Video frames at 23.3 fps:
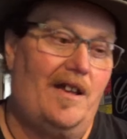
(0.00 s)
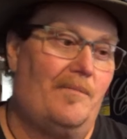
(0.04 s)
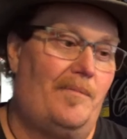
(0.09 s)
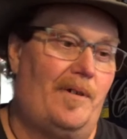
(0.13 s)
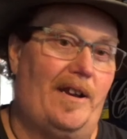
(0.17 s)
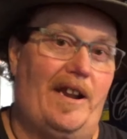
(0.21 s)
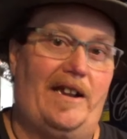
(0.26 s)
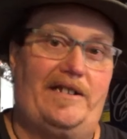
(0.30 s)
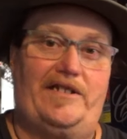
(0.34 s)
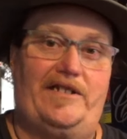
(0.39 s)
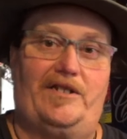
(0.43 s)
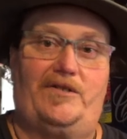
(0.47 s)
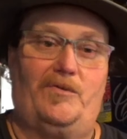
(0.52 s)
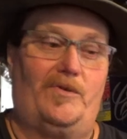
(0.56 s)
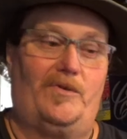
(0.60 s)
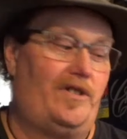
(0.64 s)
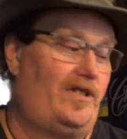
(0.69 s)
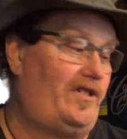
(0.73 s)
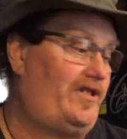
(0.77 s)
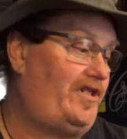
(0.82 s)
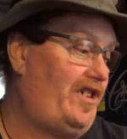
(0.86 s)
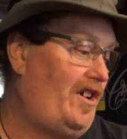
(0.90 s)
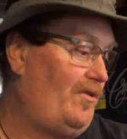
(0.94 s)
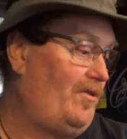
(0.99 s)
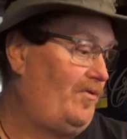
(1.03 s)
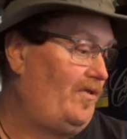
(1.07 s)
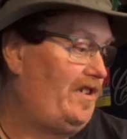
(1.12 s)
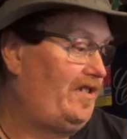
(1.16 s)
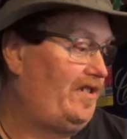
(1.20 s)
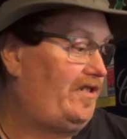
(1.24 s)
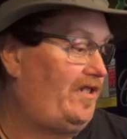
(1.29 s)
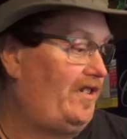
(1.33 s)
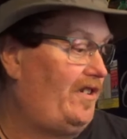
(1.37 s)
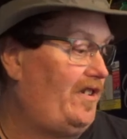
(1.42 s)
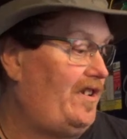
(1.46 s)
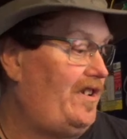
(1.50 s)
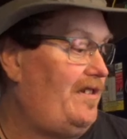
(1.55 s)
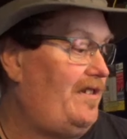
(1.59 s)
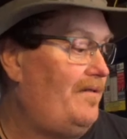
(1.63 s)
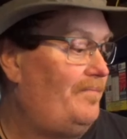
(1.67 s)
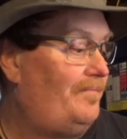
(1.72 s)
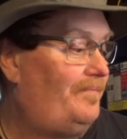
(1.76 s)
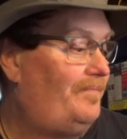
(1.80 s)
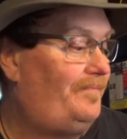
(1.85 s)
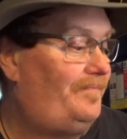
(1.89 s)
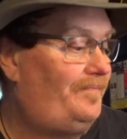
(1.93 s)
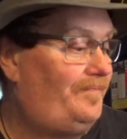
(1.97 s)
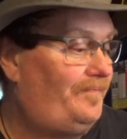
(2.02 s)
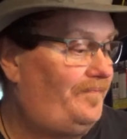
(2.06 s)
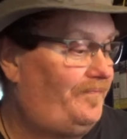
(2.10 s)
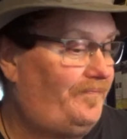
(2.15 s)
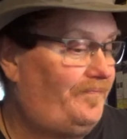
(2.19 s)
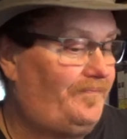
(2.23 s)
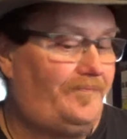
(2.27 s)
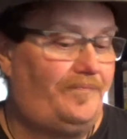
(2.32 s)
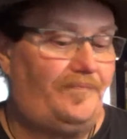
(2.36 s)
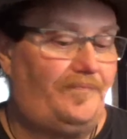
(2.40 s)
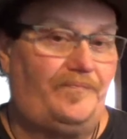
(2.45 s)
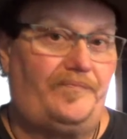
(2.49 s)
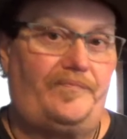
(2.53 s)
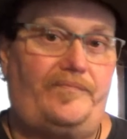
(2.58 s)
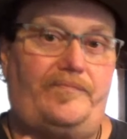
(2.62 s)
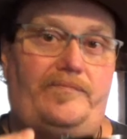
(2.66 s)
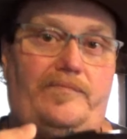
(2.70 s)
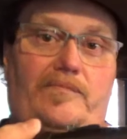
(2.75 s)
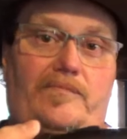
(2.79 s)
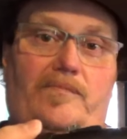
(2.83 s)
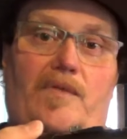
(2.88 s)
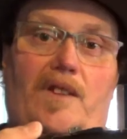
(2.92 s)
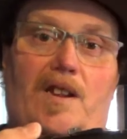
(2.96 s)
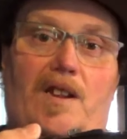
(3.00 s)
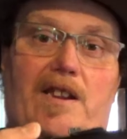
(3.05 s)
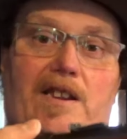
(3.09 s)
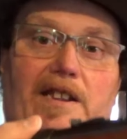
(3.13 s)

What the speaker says: But I just wanted to show this to you. And